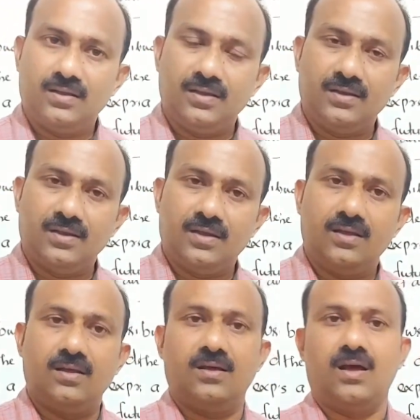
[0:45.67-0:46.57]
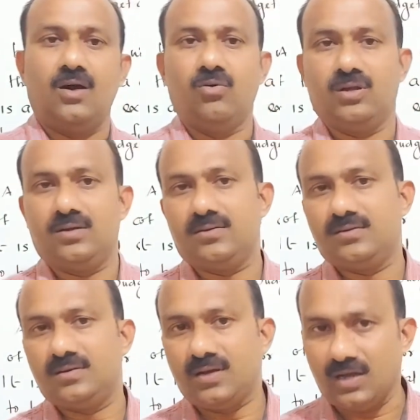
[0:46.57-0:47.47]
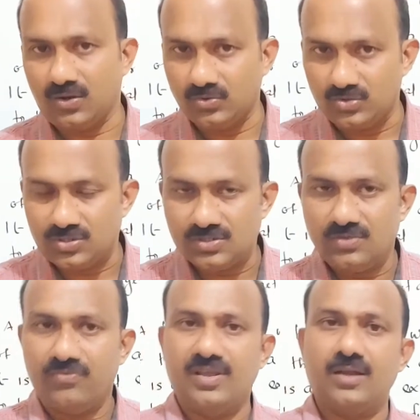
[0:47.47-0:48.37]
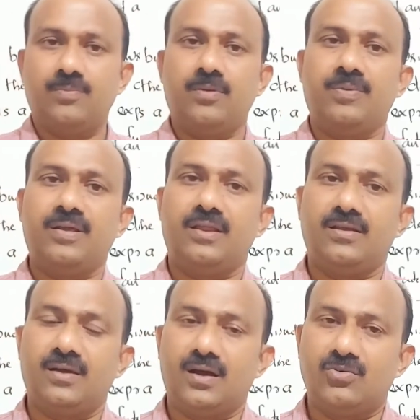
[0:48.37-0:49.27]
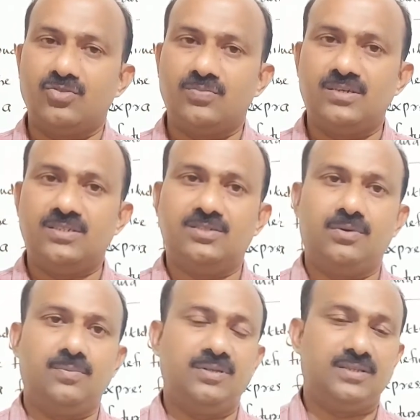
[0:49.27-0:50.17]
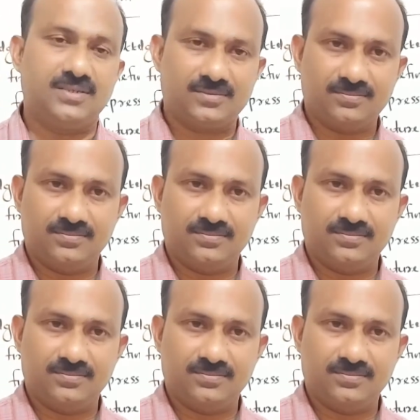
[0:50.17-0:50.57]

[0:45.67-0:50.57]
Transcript: In our house, we are preparing house budget will be there.